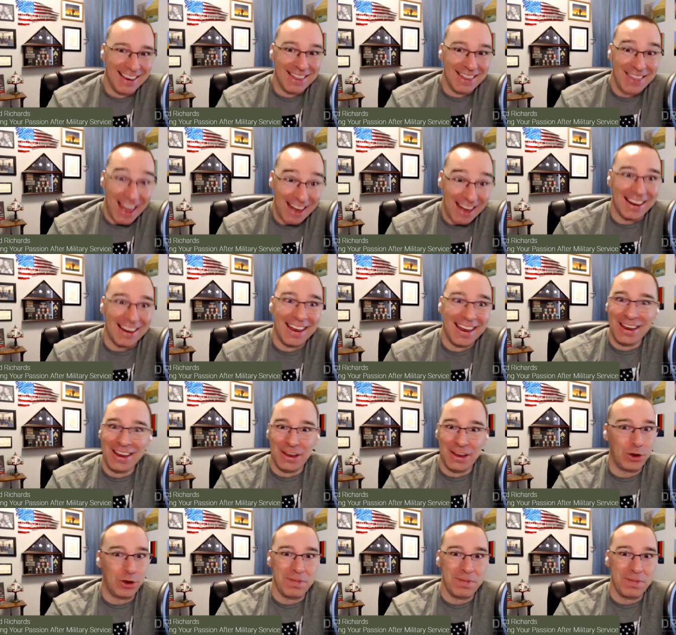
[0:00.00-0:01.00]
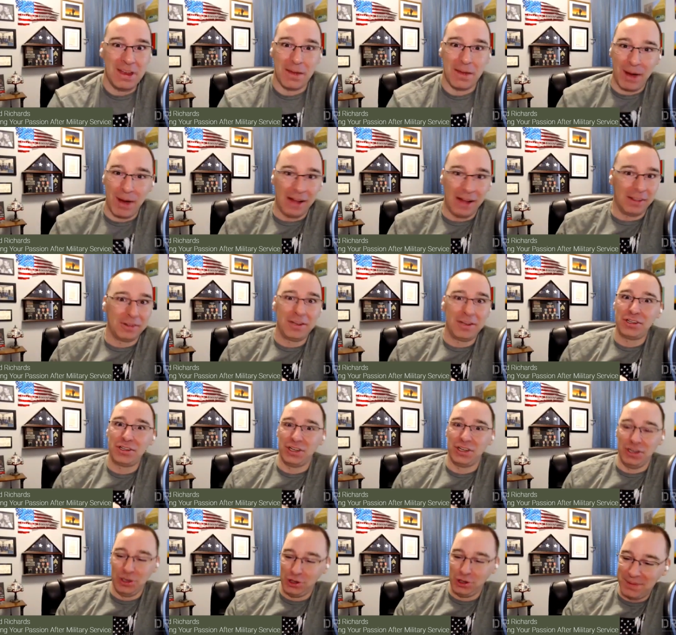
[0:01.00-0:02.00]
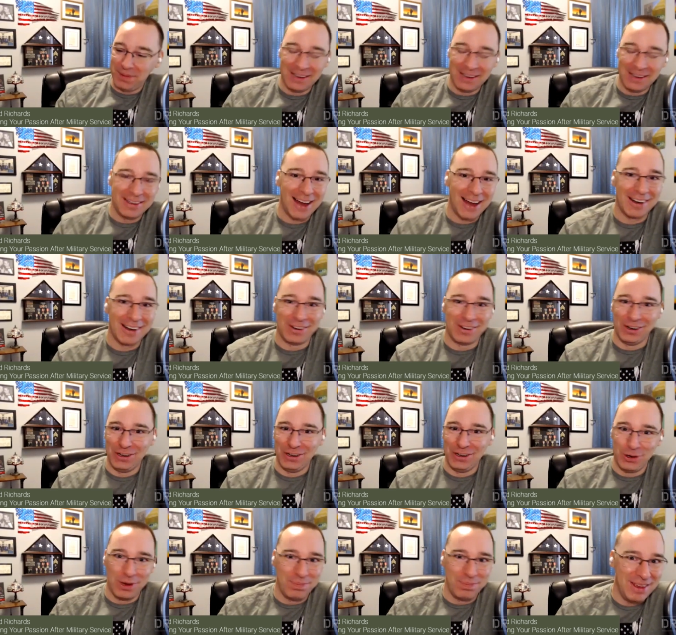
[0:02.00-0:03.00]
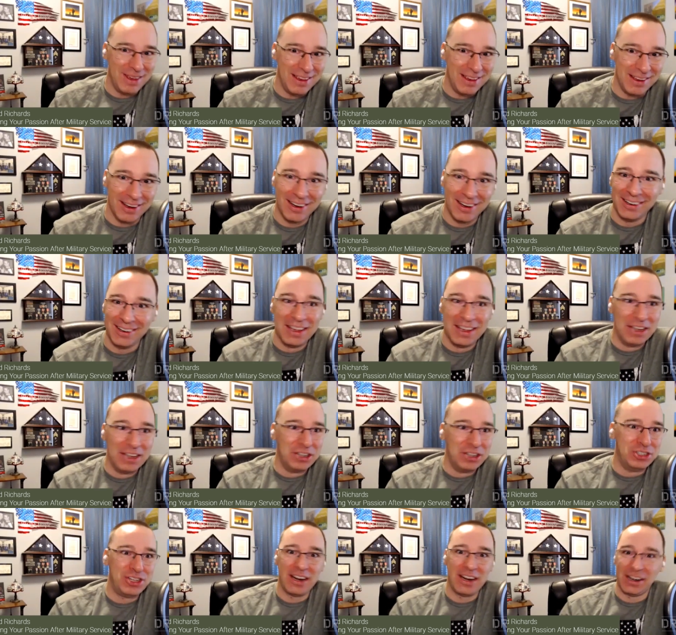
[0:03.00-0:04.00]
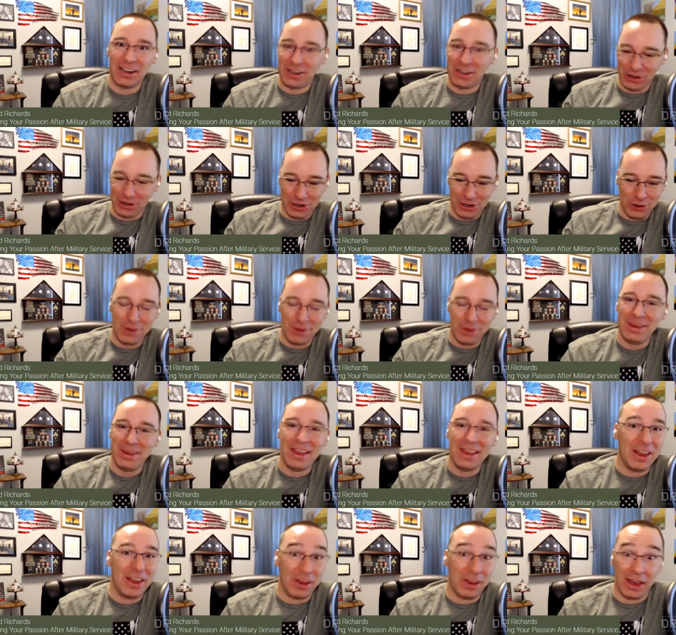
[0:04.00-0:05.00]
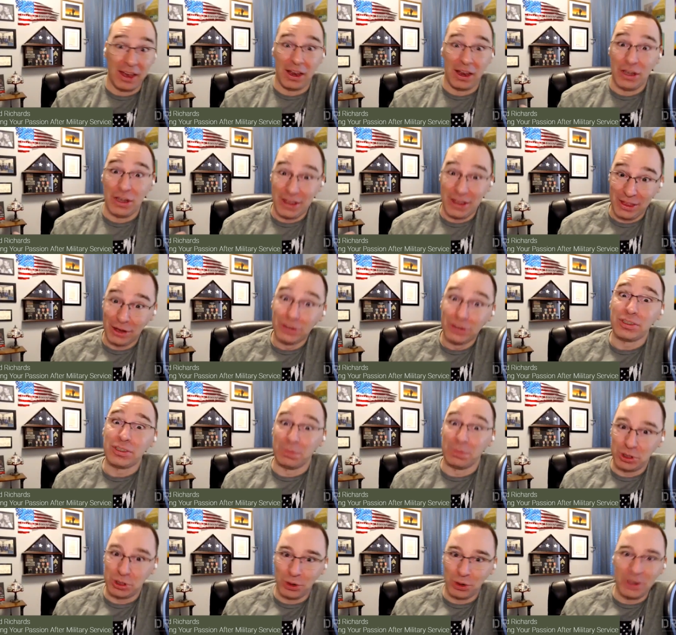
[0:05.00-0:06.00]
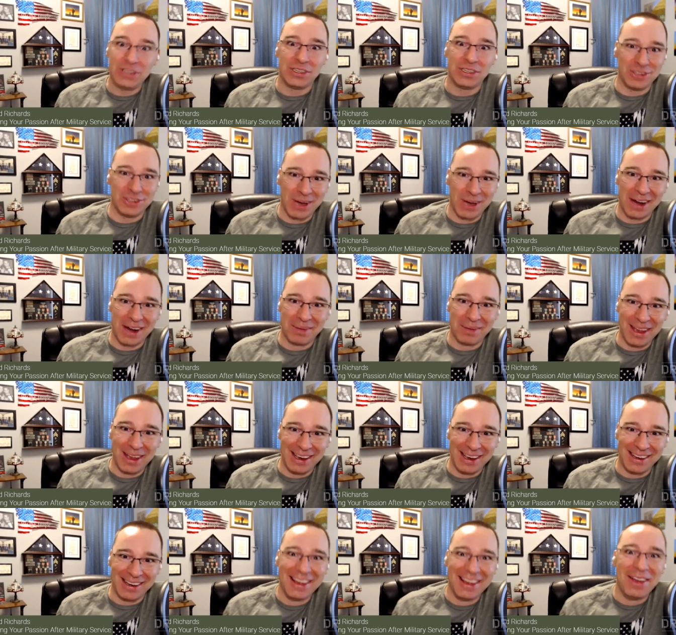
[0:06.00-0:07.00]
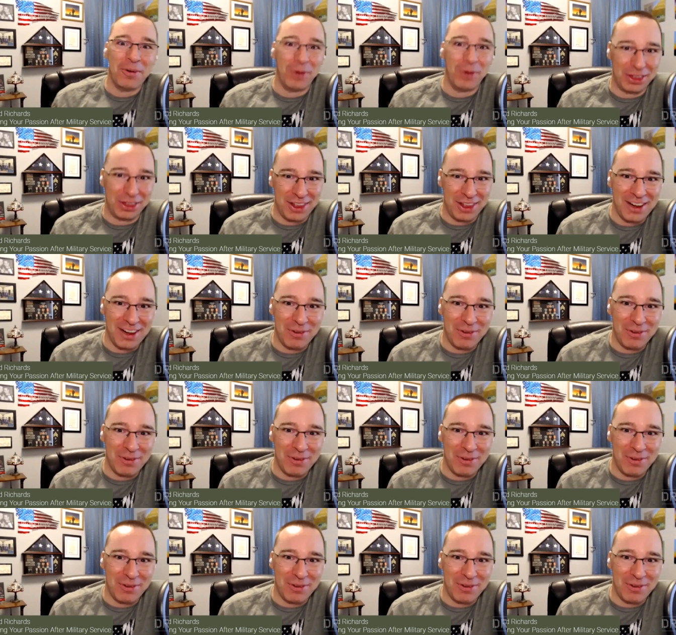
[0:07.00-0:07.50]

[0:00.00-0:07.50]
that, you could be a politician, you could be a doctor, you could be a janitor, you could be like, there's some choices you got to make oh, yeah.